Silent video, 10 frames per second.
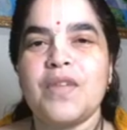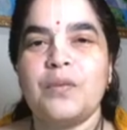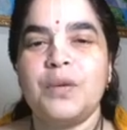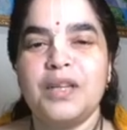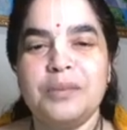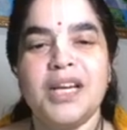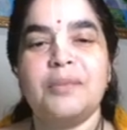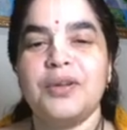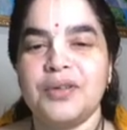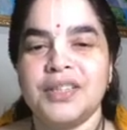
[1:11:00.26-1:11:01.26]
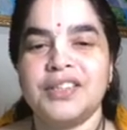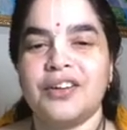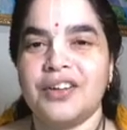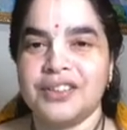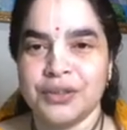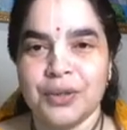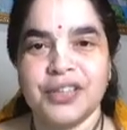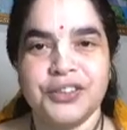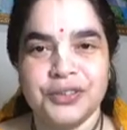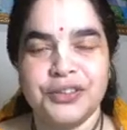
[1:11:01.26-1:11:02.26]
will be uploaded onto our
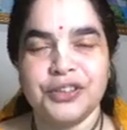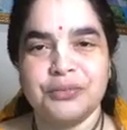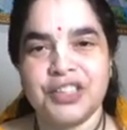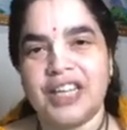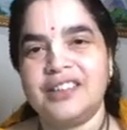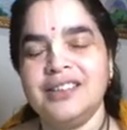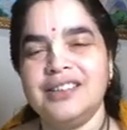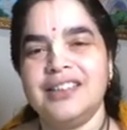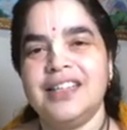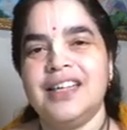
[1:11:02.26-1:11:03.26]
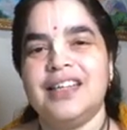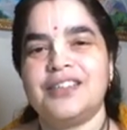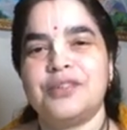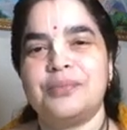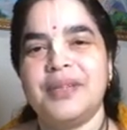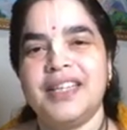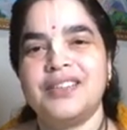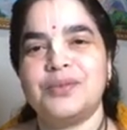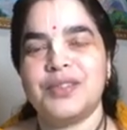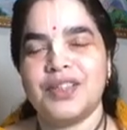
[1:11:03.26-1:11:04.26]
YouTube channel. So
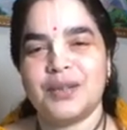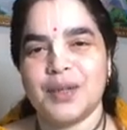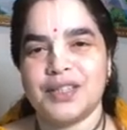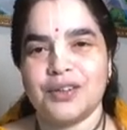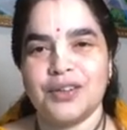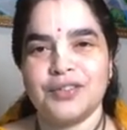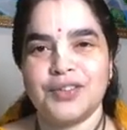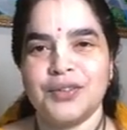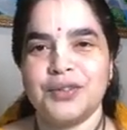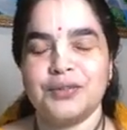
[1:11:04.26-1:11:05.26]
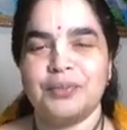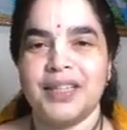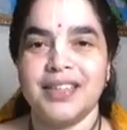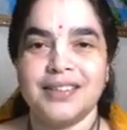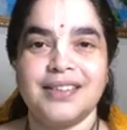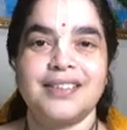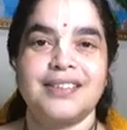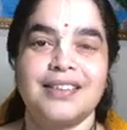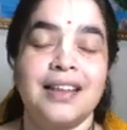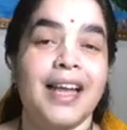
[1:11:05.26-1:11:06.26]
please, we request all of you to
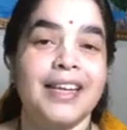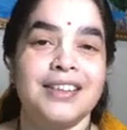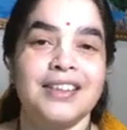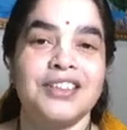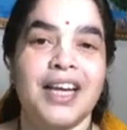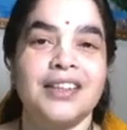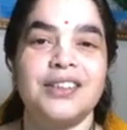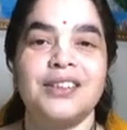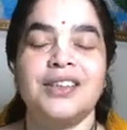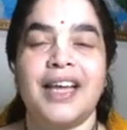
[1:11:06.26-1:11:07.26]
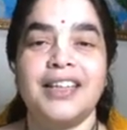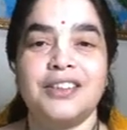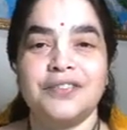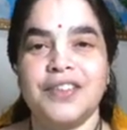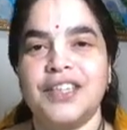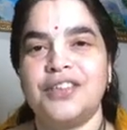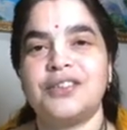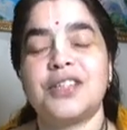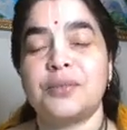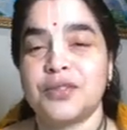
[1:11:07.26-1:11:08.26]
please like the channel, like the video,
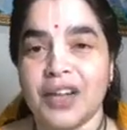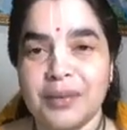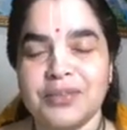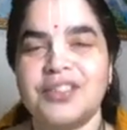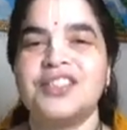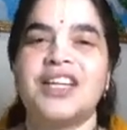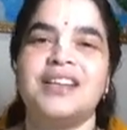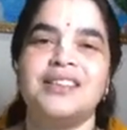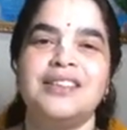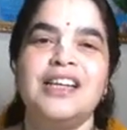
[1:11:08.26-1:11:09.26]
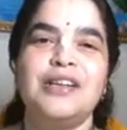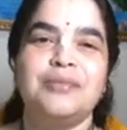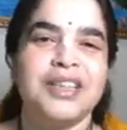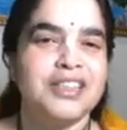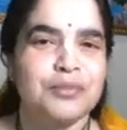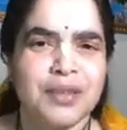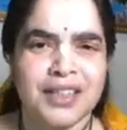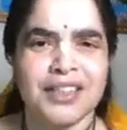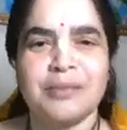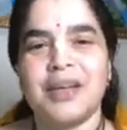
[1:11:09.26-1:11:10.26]
subscribe to the channel. Please spread
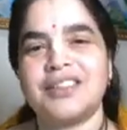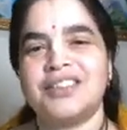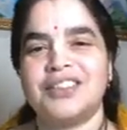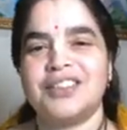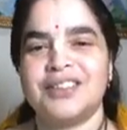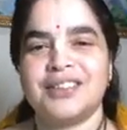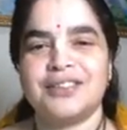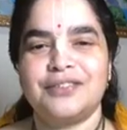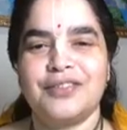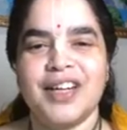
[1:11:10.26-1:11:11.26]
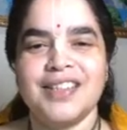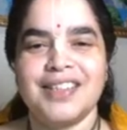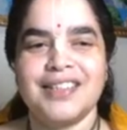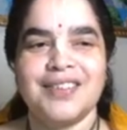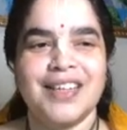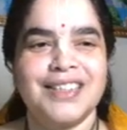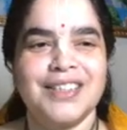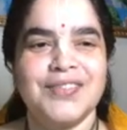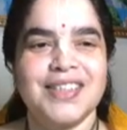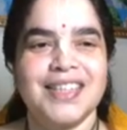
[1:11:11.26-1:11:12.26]
it amongst your friends and
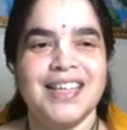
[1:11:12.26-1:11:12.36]
relatives